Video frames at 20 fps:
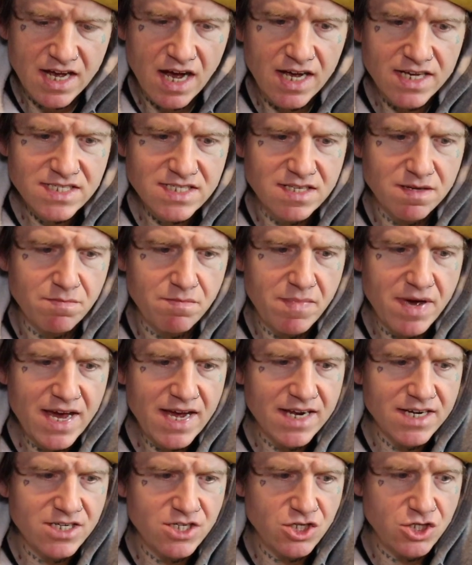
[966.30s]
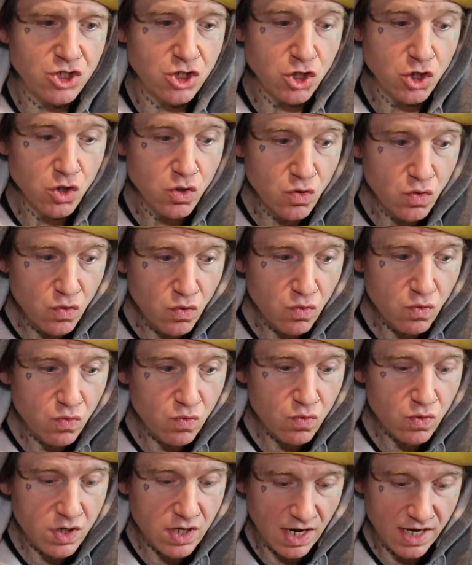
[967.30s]
custom made, did you
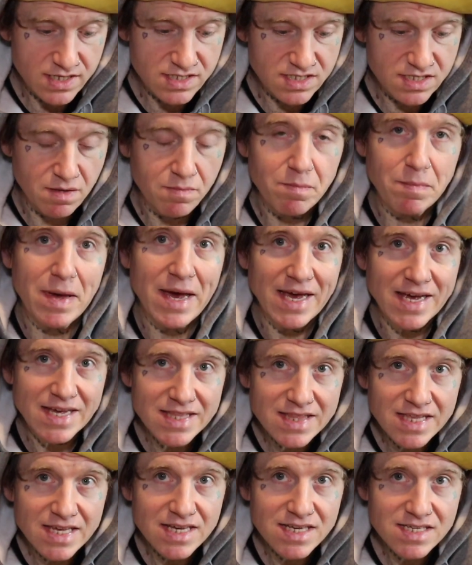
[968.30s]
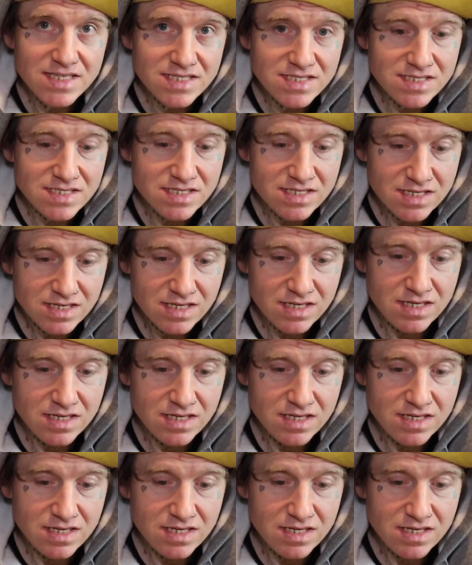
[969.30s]
custom make this?